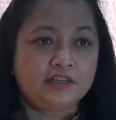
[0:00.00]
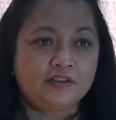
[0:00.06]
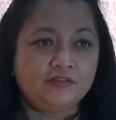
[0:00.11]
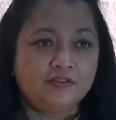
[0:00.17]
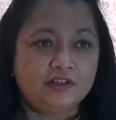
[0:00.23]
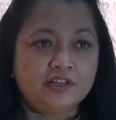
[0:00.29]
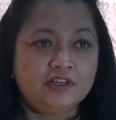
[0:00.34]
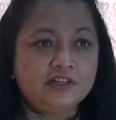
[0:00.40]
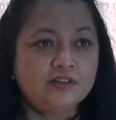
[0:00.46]
As
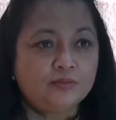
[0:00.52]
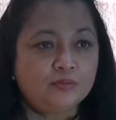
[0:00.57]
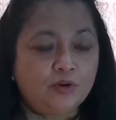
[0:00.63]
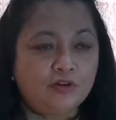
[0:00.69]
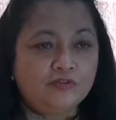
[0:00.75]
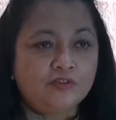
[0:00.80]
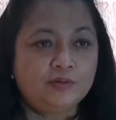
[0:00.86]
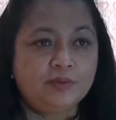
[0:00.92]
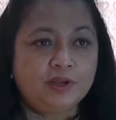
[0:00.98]
I've learned
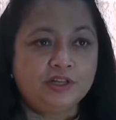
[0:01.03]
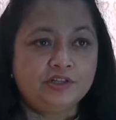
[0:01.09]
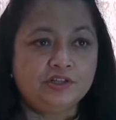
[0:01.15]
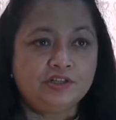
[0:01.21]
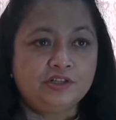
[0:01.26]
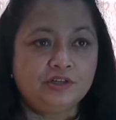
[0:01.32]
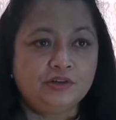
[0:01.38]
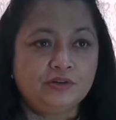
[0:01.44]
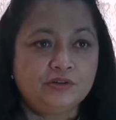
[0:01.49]
more from
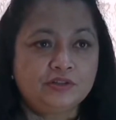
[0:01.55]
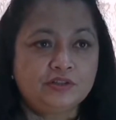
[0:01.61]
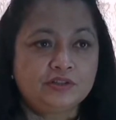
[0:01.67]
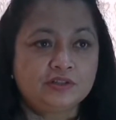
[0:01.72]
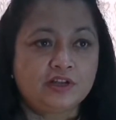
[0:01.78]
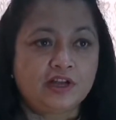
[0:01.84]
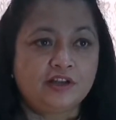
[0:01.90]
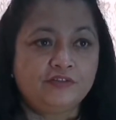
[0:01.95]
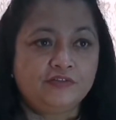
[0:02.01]

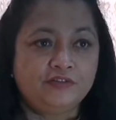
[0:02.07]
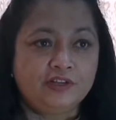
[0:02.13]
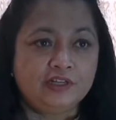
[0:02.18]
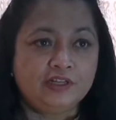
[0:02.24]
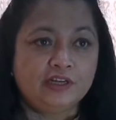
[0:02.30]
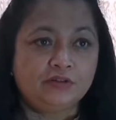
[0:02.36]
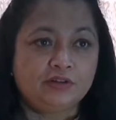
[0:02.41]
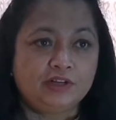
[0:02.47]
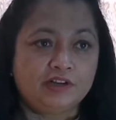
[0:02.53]
NGOs, I
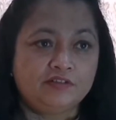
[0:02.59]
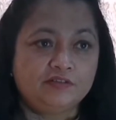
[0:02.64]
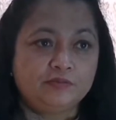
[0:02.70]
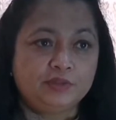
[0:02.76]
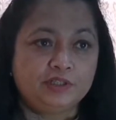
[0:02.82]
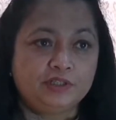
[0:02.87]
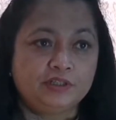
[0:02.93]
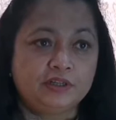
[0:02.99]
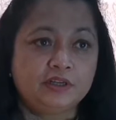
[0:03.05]
feel our
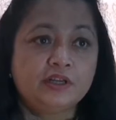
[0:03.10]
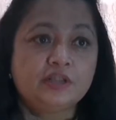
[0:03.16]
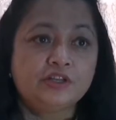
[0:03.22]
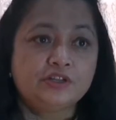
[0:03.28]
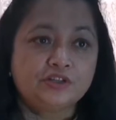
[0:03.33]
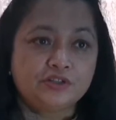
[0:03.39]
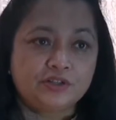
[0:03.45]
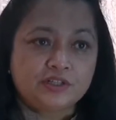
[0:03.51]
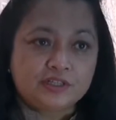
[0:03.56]
government
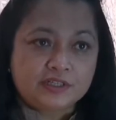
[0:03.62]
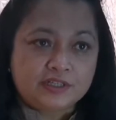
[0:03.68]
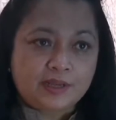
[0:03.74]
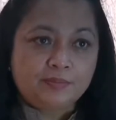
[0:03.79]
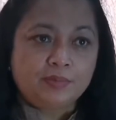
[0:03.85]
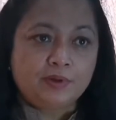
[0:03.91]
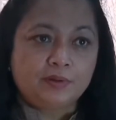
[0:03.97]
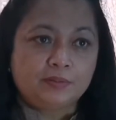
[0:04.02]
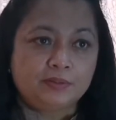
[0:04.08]
should
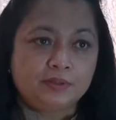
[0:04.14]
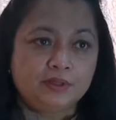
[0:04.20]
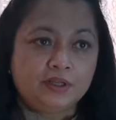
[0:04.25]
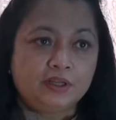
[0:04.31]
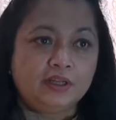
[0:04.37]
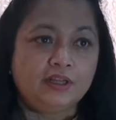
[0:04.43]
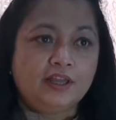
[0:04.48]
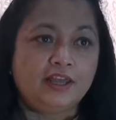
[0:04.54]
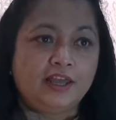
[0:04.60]
step up
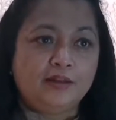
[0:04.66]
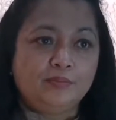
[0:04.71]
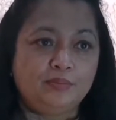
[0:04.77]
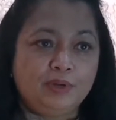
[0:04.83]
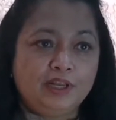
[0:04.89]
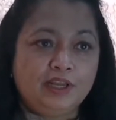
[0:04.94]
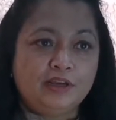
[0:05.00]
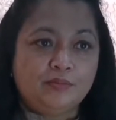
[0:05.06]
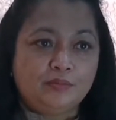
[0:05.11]

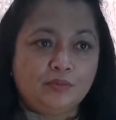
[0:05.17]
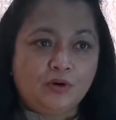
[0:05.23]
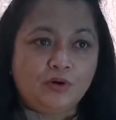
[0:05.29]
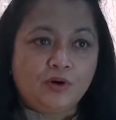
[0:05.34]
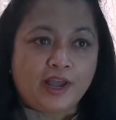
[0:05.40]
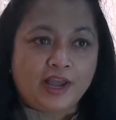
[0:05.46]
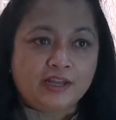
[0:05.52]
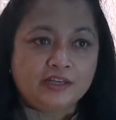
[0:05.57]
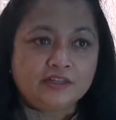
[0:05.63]
and play a
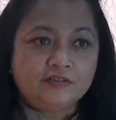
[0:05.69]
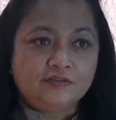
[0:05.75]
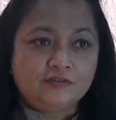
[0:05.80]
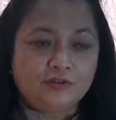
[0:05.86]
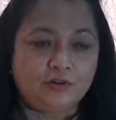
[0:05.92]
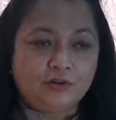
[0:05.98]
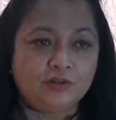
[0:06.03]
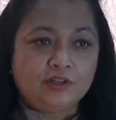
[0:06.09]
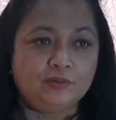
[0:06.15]
more
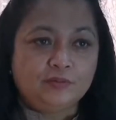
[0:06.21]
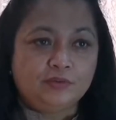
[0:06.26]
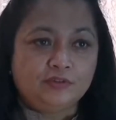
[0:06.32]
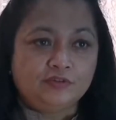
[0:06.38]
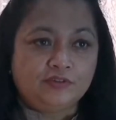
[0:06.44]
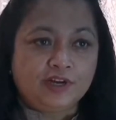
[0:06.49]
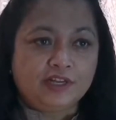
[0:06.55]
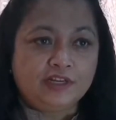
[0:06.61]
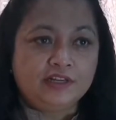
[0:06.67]
active role in
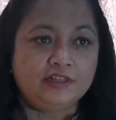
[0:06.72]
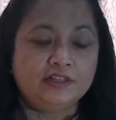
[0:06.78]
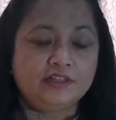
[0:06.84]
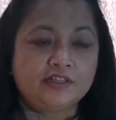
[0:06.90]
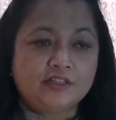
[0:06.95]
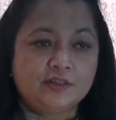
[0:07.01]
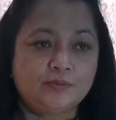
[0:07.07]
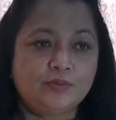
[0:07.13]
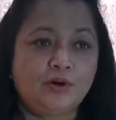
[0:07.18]
providing
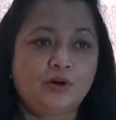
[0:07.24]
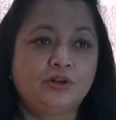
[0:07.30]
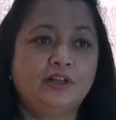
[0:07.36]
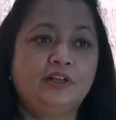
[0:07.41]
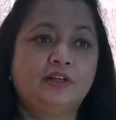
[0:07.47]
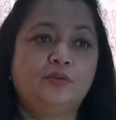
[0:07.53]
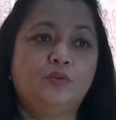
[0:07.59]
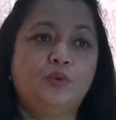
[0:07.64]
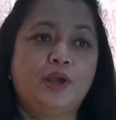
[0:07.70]
the support
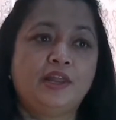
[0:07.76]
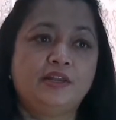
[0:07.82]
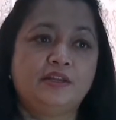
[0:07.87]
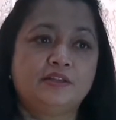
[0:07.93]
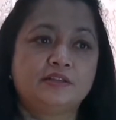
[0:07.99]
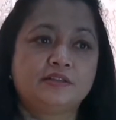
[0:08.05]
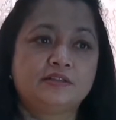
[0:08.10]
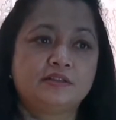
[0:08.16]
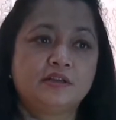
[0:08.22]
and
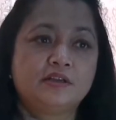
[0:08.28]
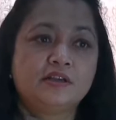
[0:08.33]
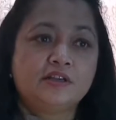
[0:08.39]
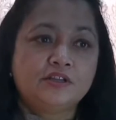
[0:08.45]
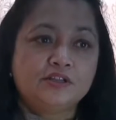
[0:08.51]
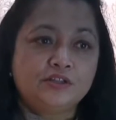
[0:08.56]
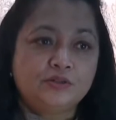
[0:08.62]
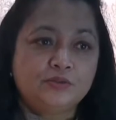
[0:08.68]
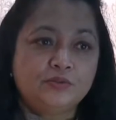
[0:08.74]
awareness
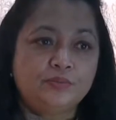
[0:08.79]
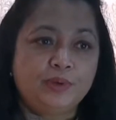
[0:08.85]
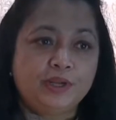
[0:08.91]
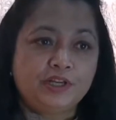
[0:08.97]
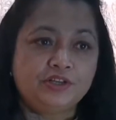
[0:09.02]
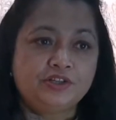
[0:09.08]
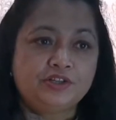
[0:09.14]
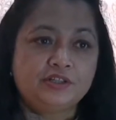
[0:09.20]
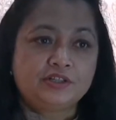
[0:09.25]
to
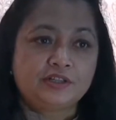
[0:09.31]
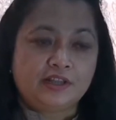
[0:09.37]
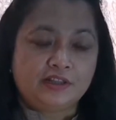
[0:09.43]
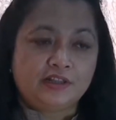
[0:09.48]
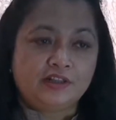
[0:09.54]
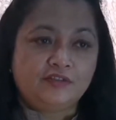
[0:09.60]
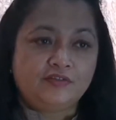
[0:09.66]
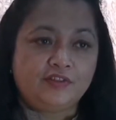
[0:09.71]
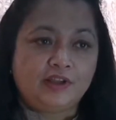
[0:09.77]
patients
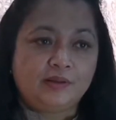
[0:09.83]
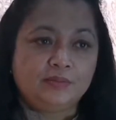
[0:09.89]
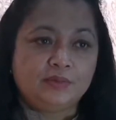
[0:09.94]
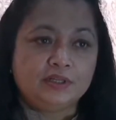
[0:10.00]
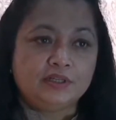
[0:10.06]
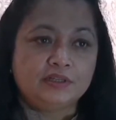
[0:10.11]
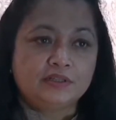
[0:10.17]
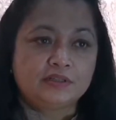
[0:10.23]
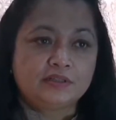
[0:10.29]
and their
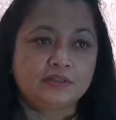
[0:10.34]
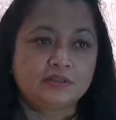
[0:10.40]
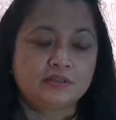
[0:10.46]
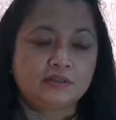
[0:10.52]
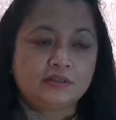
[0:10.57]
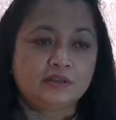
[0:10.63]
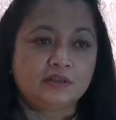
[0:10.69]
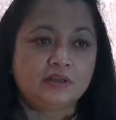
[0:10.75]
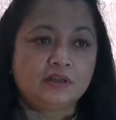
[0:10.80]
families.
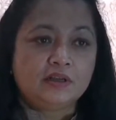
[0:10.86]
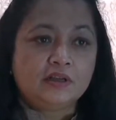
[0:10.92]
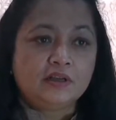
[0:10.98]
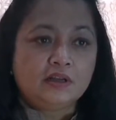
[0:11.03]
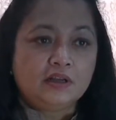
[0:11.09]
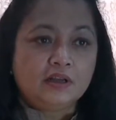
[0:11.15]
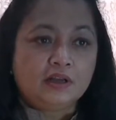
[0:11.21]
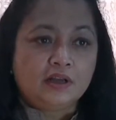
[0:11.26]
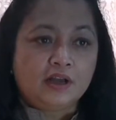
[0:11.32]

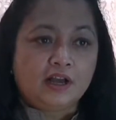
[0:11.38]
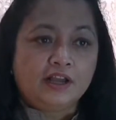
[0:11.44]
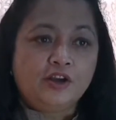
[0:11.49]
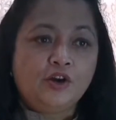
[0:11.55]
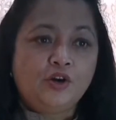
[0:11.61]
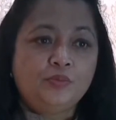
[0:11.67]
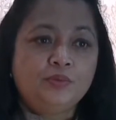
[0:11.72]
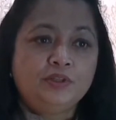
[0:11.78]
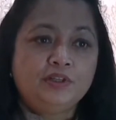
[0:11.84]

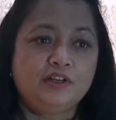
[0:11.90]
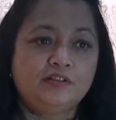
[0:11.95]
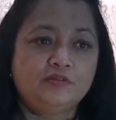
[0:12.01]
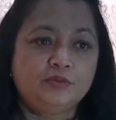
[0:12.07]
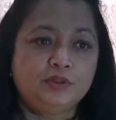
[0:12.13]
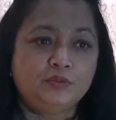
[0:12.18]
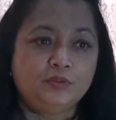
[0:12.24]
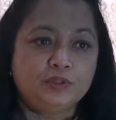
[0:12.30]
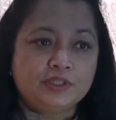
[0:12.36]
I hope the
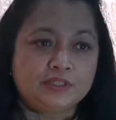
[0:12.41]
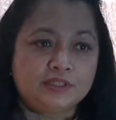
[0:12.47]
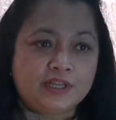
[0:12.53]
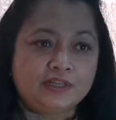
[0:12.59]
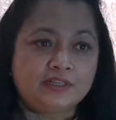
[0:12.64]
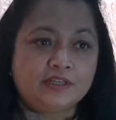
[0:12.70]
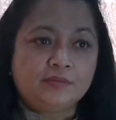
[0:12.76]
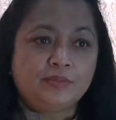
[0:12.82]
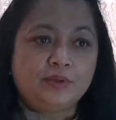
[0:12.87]
government will
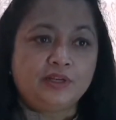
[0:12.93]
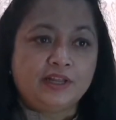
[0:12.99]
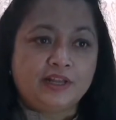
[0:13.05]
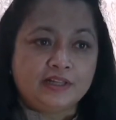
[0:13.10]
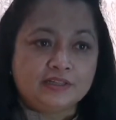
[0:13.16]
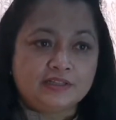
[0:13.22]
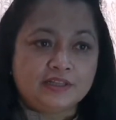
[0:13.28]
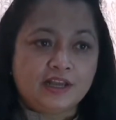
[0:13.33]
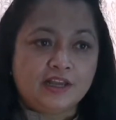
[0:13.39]
set up an